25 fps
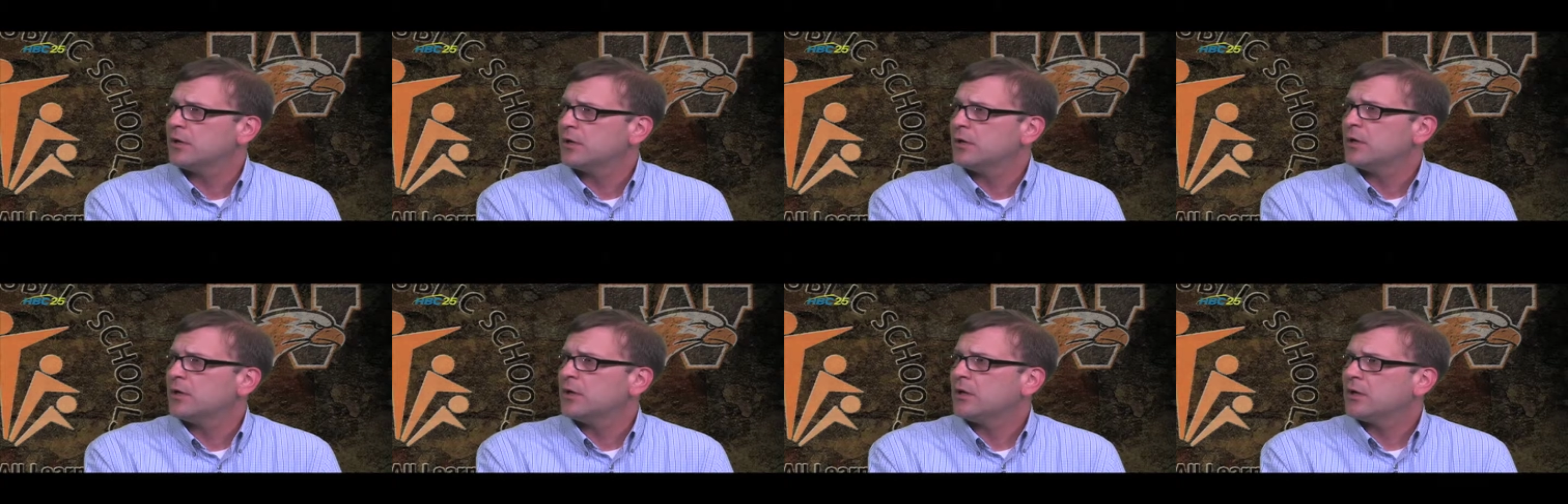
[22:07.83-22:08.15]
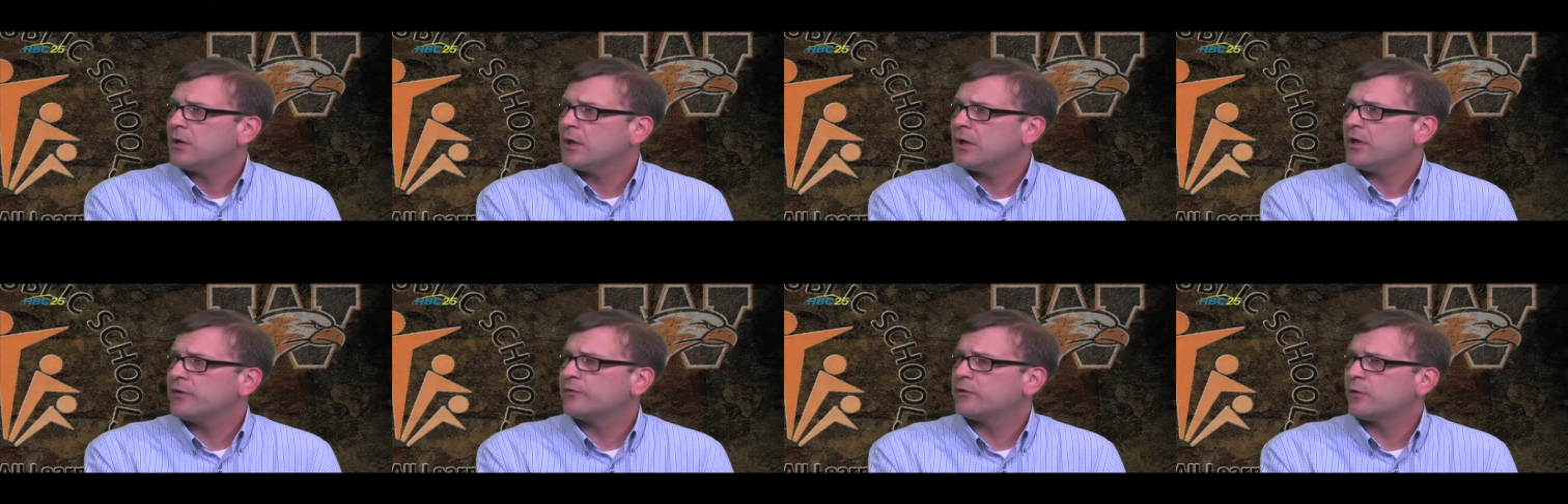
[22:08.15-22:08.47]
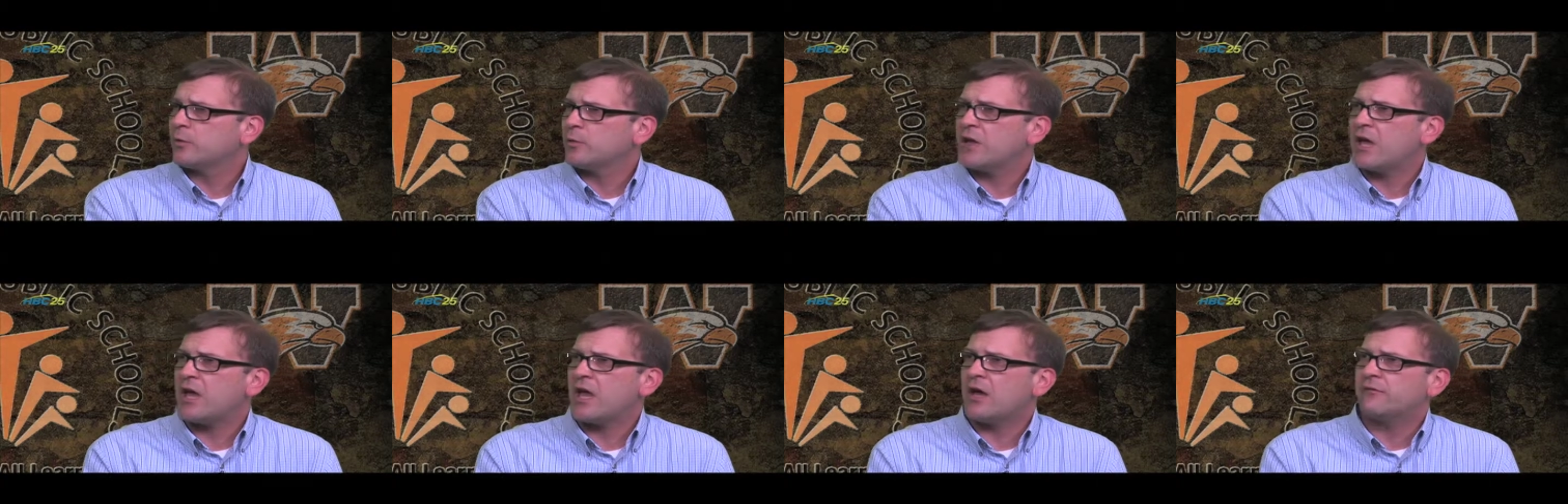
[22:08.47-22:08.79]
Excellent. And
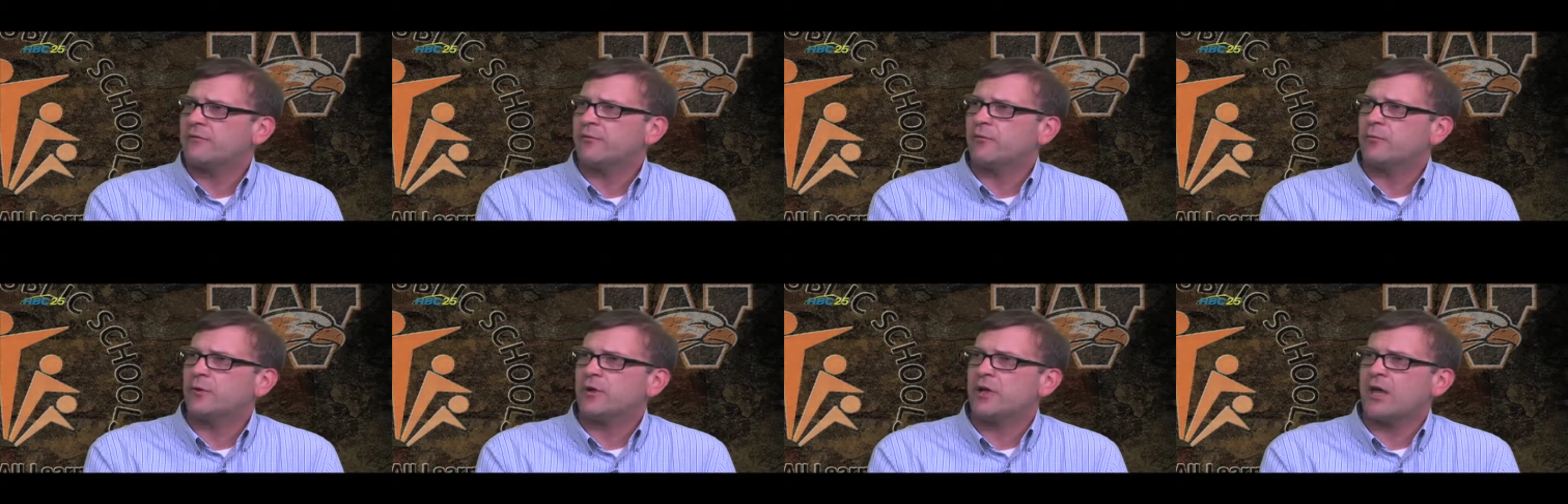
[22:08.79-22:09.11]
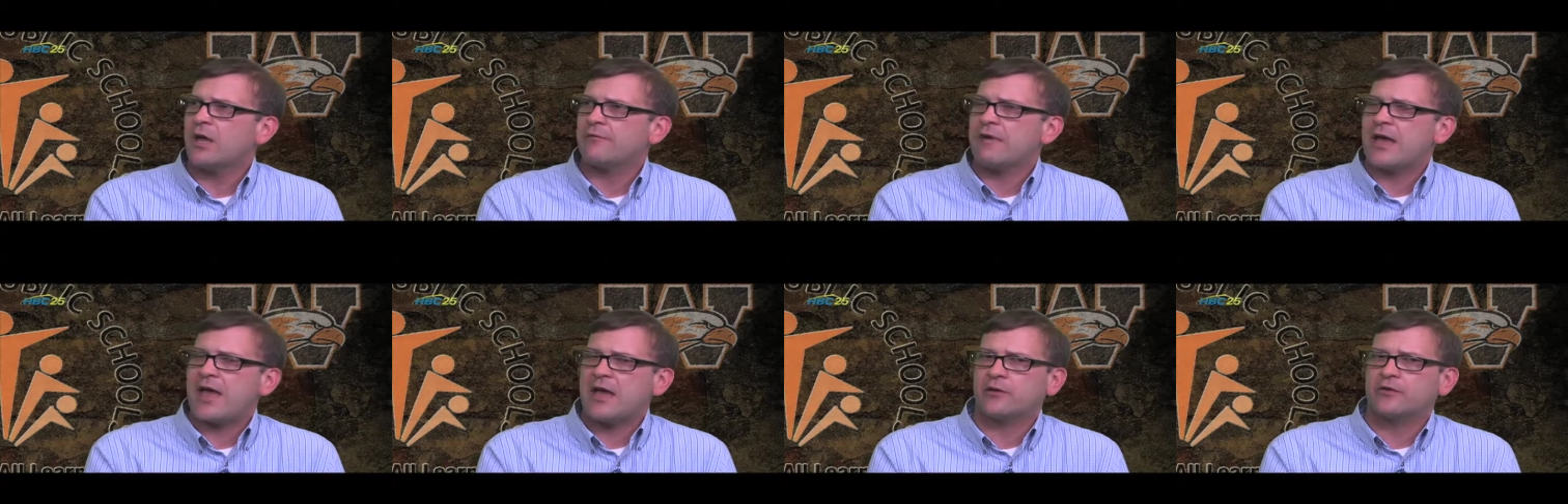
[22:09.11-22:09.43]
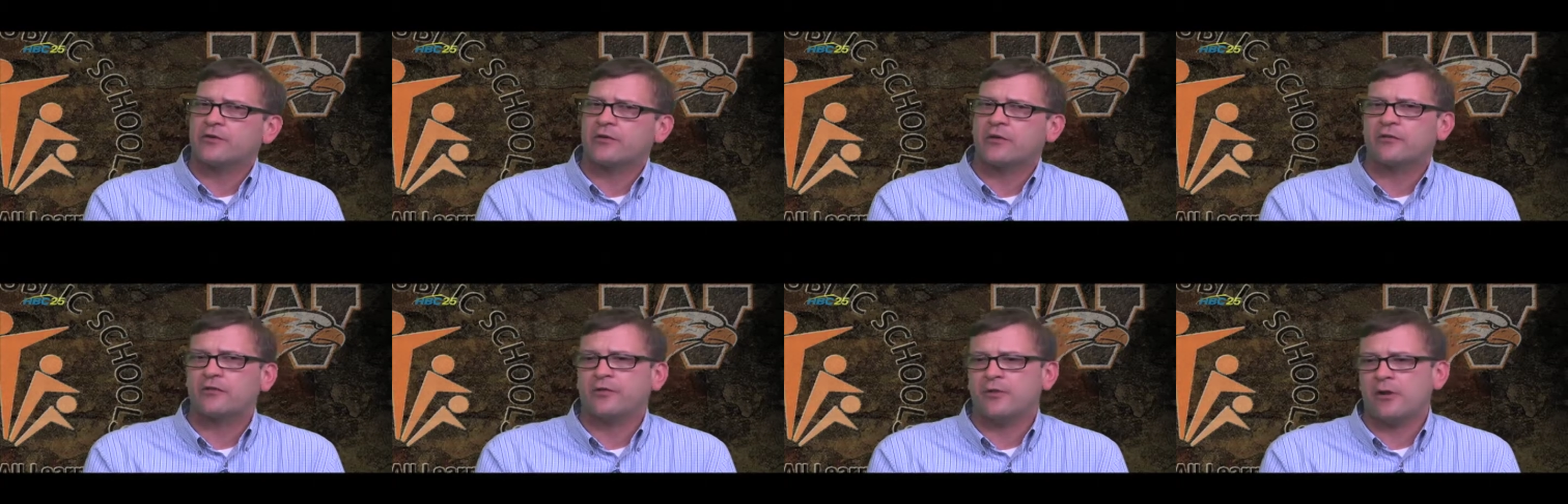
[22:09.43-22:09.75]
so we have, we have
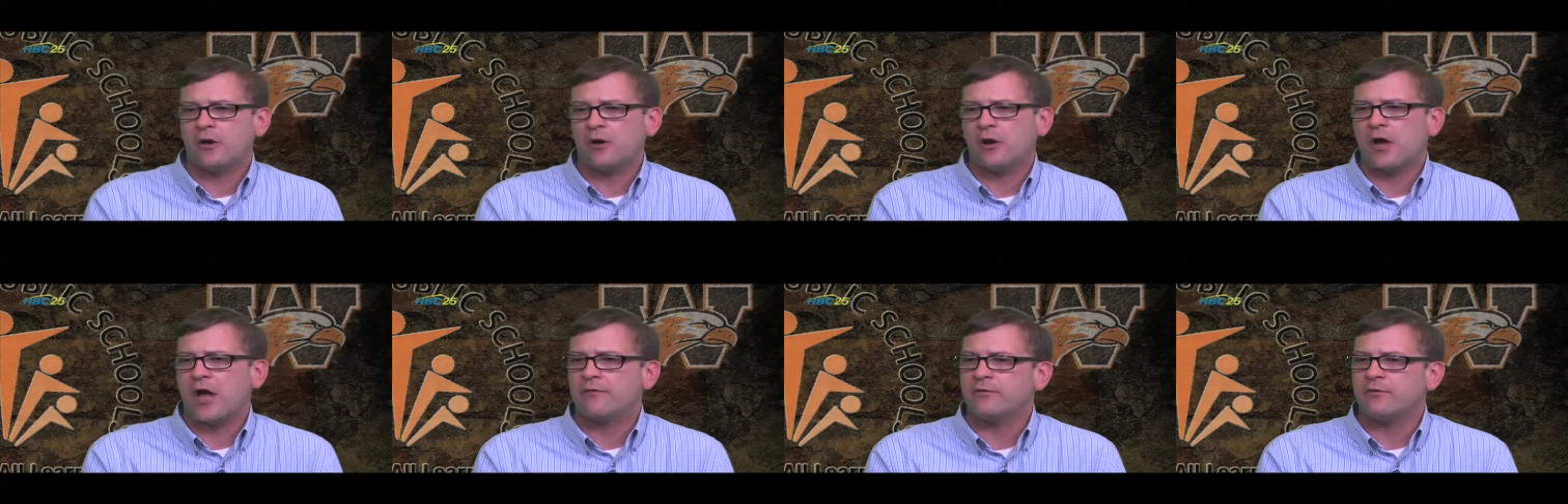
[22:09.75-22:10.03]
access there,